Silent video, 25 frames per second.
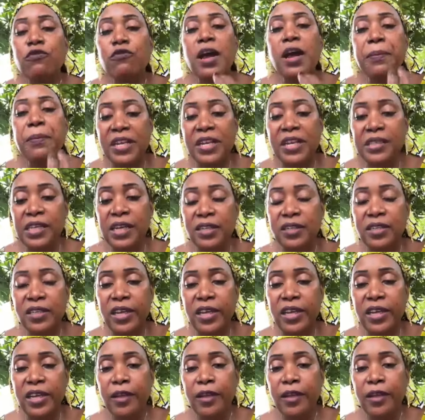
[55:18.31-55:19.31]
the results
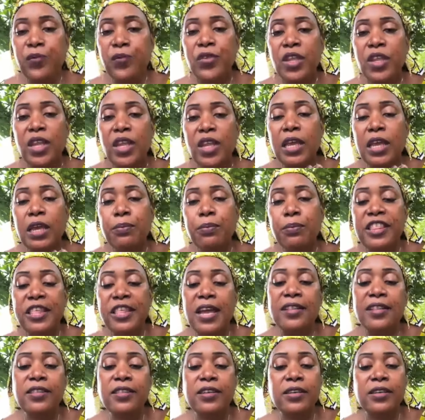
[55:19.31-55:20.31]
that we could
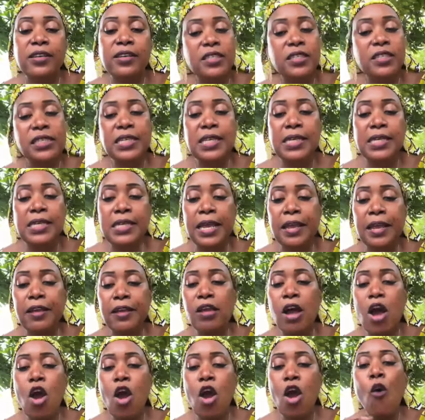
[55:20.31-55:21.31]
harvest, and we can
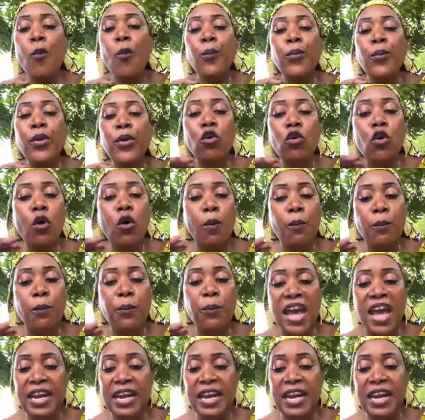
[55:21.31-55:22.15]
present those.